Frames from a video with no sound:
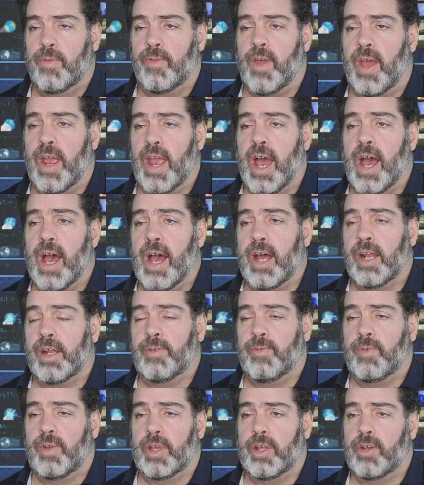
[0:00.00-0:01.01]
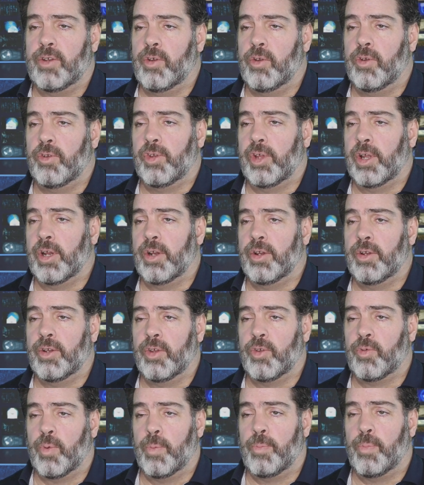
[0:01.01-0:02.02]
They are living in New Zealand.
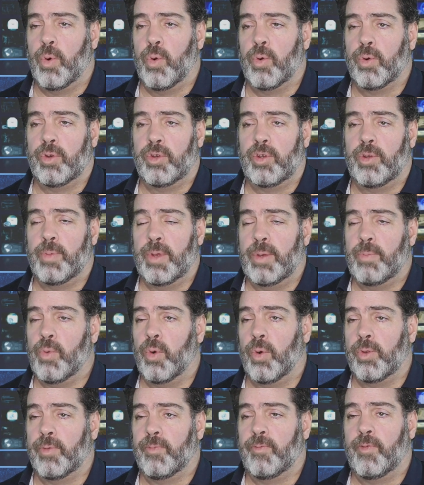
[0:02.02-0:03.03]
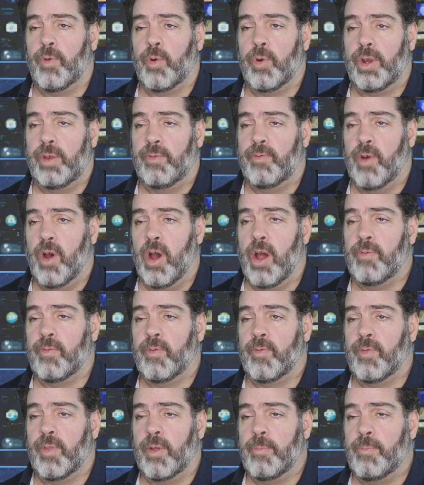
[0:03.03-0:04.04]
There's reported to be more than 45
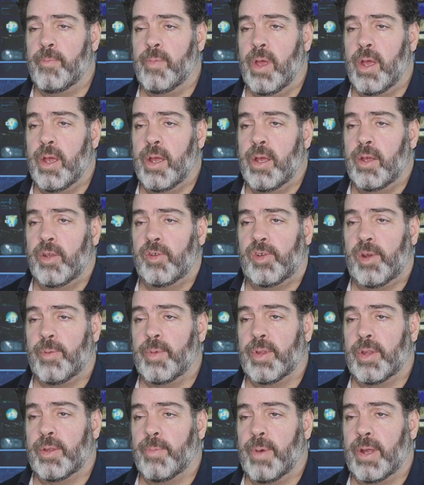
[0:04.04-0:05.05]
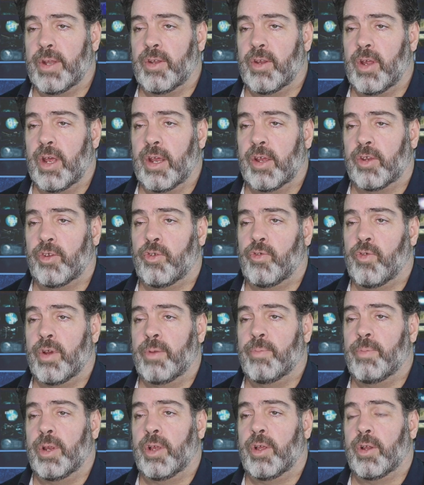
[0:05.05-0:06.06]
of them, some of them under
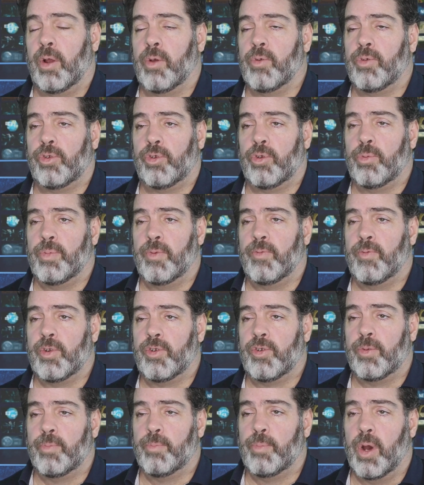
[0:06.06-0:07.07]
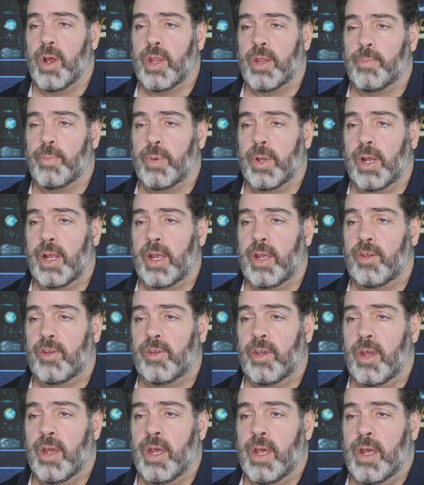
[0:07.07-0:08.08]
extremely close supervision by the
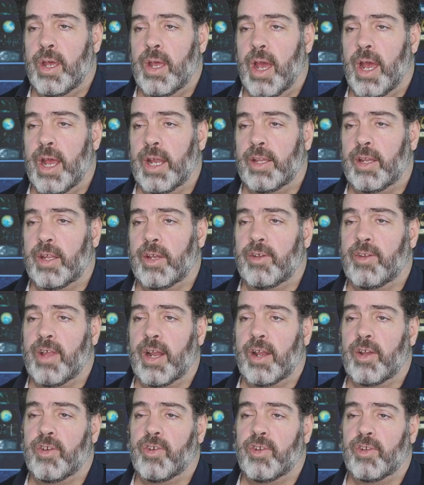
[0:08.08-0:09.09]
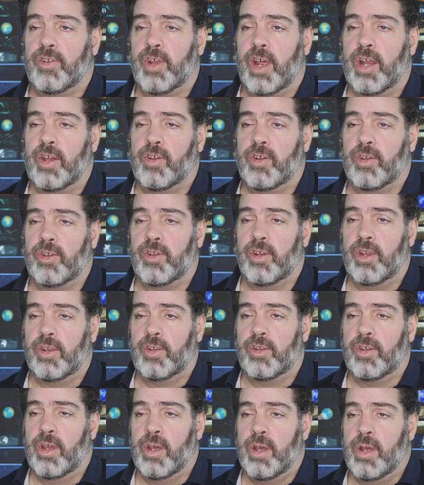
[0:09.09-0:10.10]
police and the intelligence
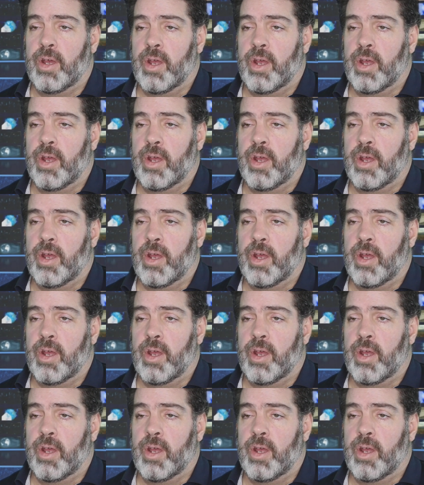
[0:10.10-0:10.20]
agencies.